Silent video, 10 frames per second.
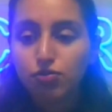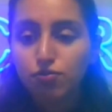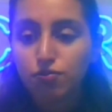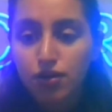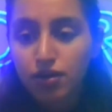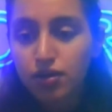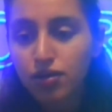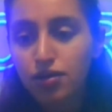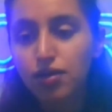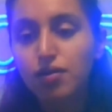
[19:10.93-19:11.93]
to build
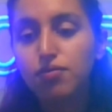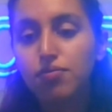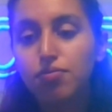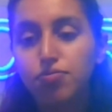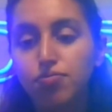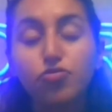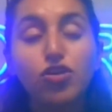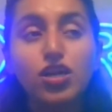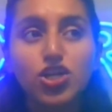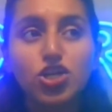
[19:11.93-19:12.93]
a
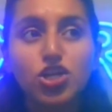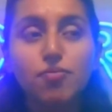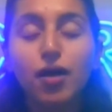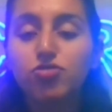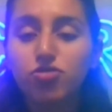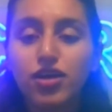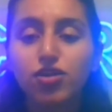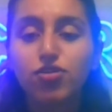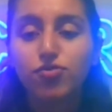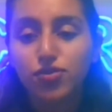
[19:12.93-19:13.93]
relationship outside
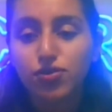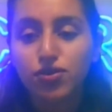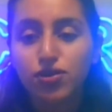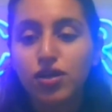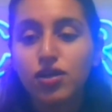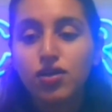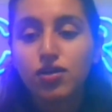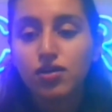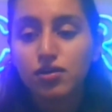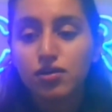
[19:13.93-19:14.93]
of the
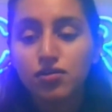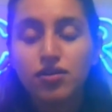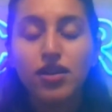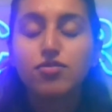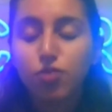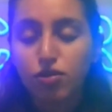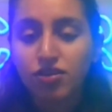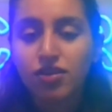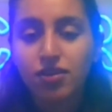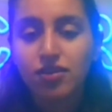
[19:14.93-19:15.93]
sales
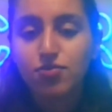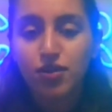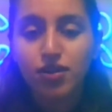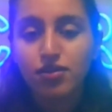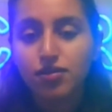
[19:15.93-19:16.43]
process as well?